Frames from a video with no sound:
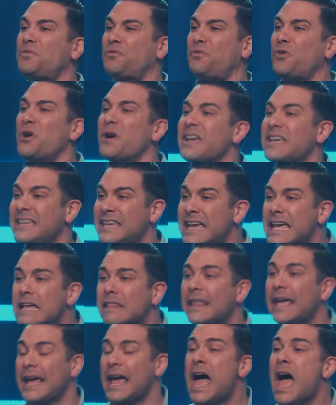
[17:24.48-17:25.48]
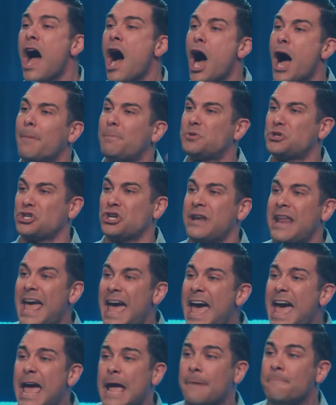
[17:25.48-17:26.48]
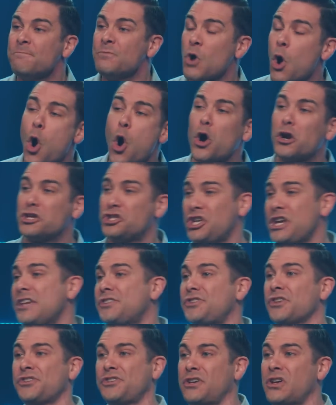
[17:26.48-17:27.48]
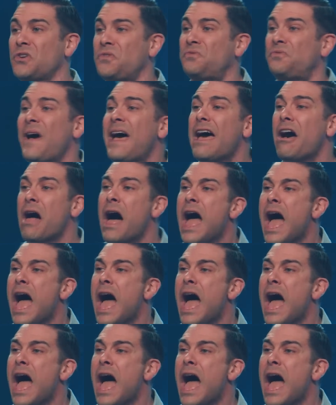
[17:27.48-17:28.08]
for a healing, option A, or Jesus could fail,